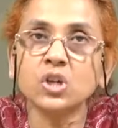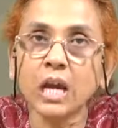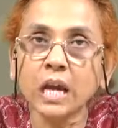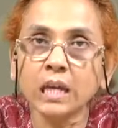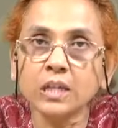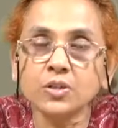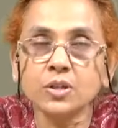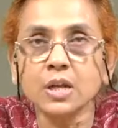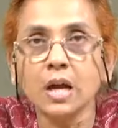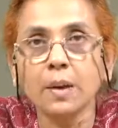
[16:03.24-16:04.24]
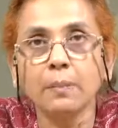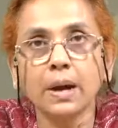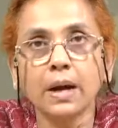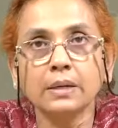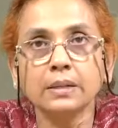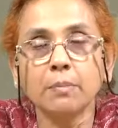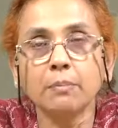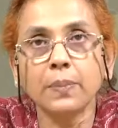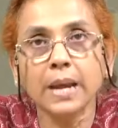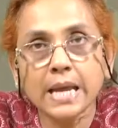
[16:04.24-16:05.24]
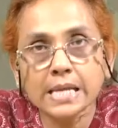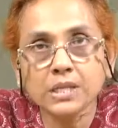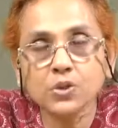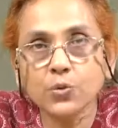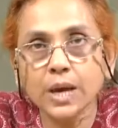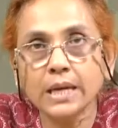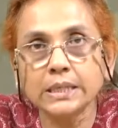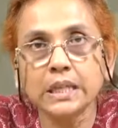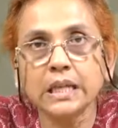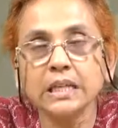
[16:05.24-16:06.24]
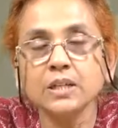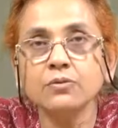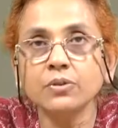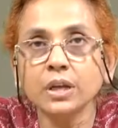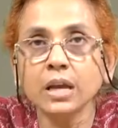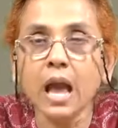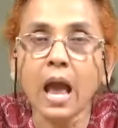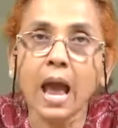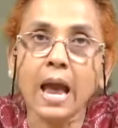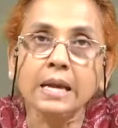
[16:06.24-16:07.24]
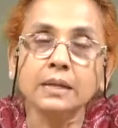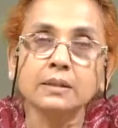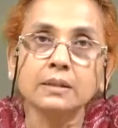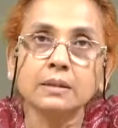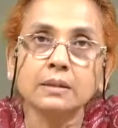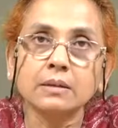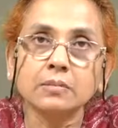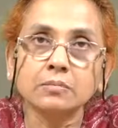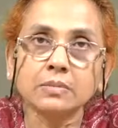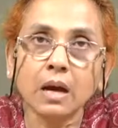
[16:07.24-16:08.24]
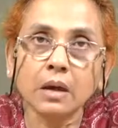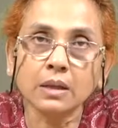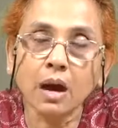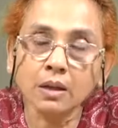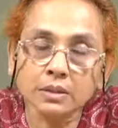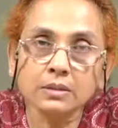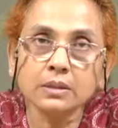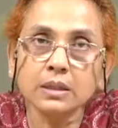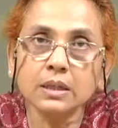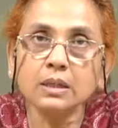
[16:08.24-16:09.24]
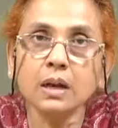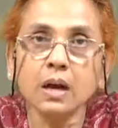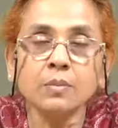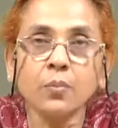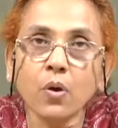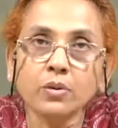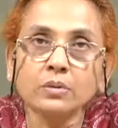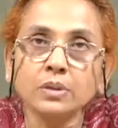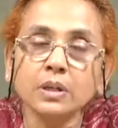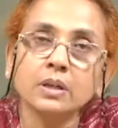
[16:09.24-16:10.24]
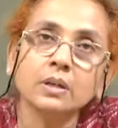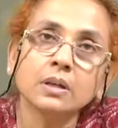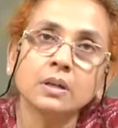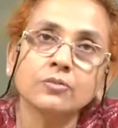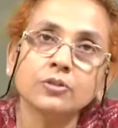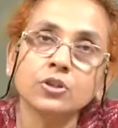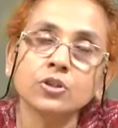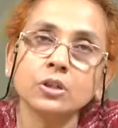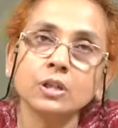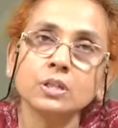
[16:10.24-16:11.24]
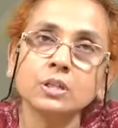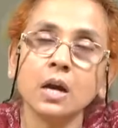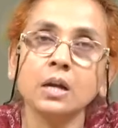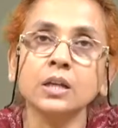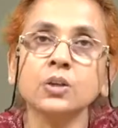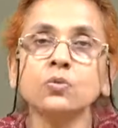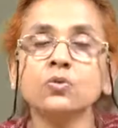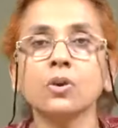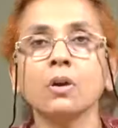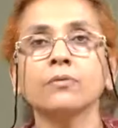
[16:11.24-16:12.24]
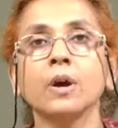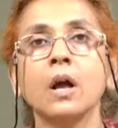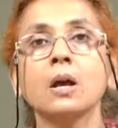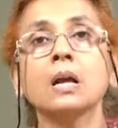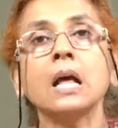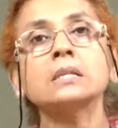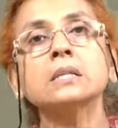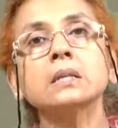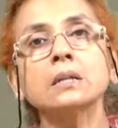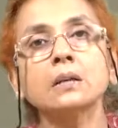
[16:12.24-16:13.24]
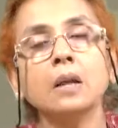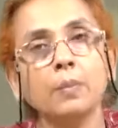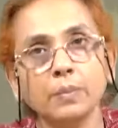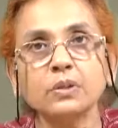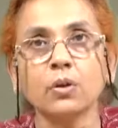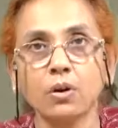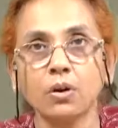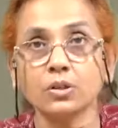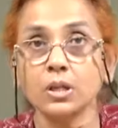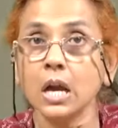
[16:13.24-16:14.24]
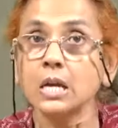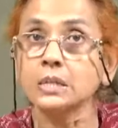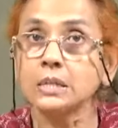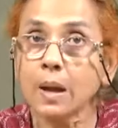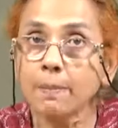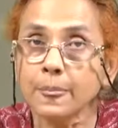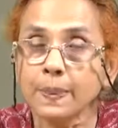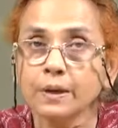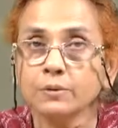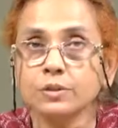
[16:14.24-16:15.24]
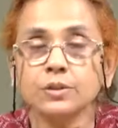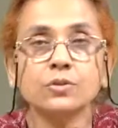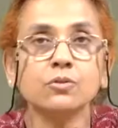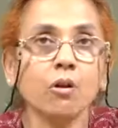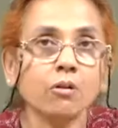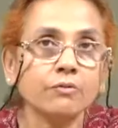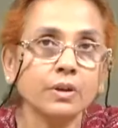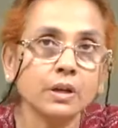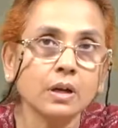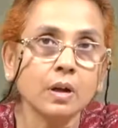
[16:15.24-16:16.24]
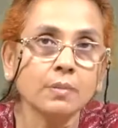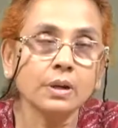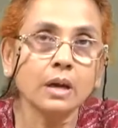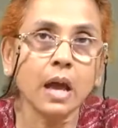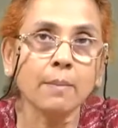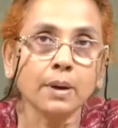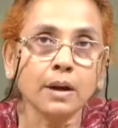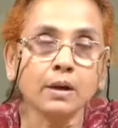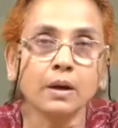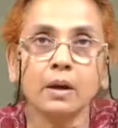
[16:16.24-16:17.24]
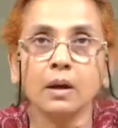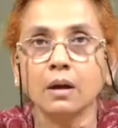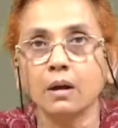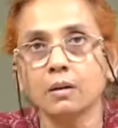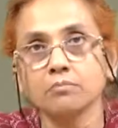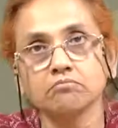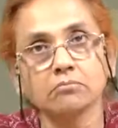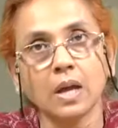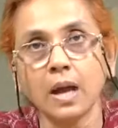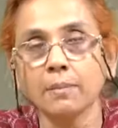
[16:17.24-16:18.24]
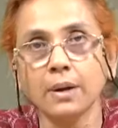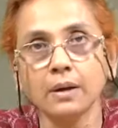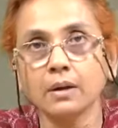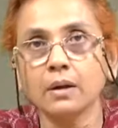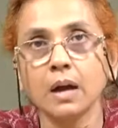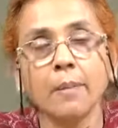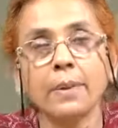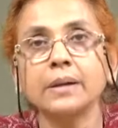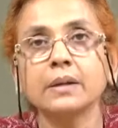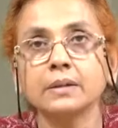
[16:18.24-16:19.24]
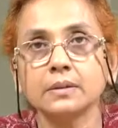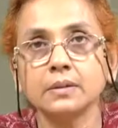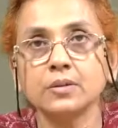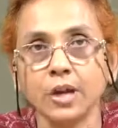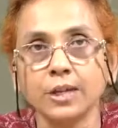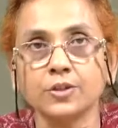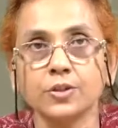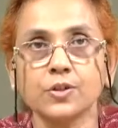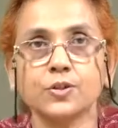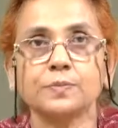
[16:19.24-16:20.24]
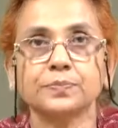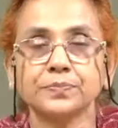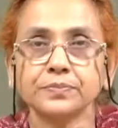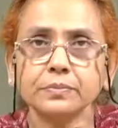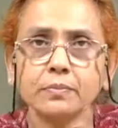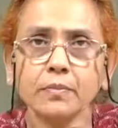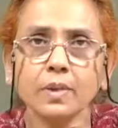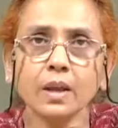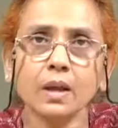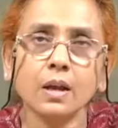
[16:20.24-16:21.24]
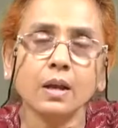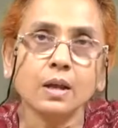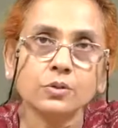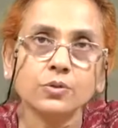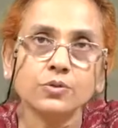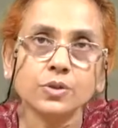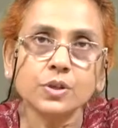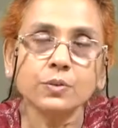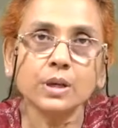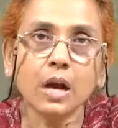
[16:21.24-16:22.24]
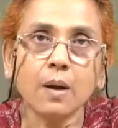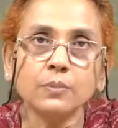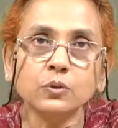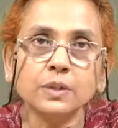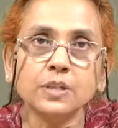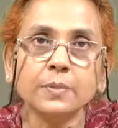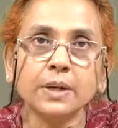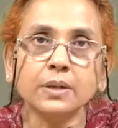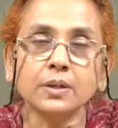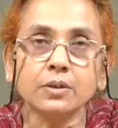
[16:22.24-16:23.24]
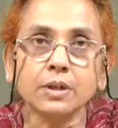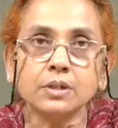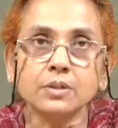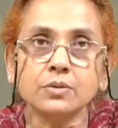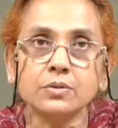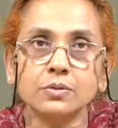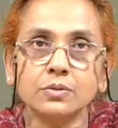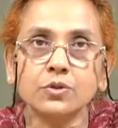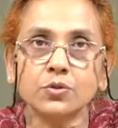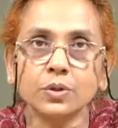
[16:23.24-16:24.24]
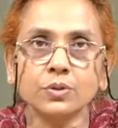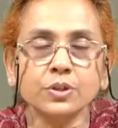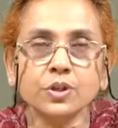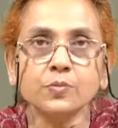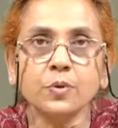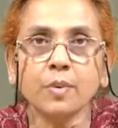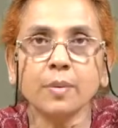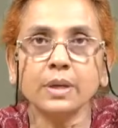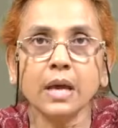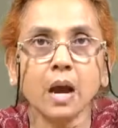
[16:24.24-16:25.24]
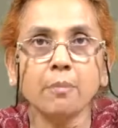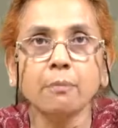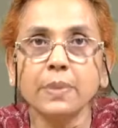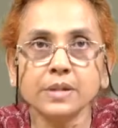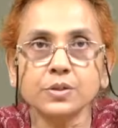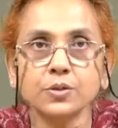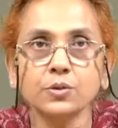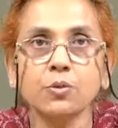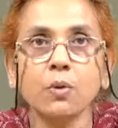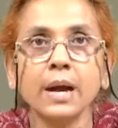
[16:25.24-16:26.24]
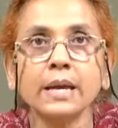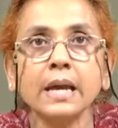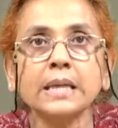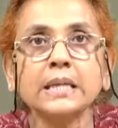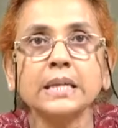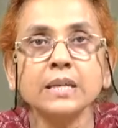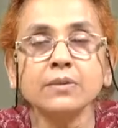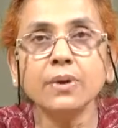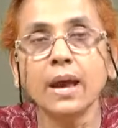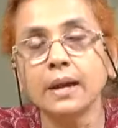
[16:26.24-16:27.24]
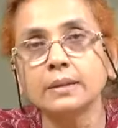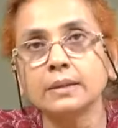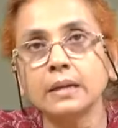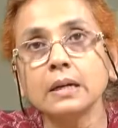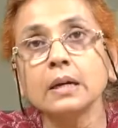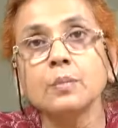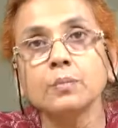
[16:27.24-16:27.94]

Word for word: changed by the place where they live in. And the, the other thing, important thing in her fiction is her use of classical mythology, something which is not very common among, um, among uh, American writers. So you see, we come to this particular story, which is probably her best known, Why I Live at the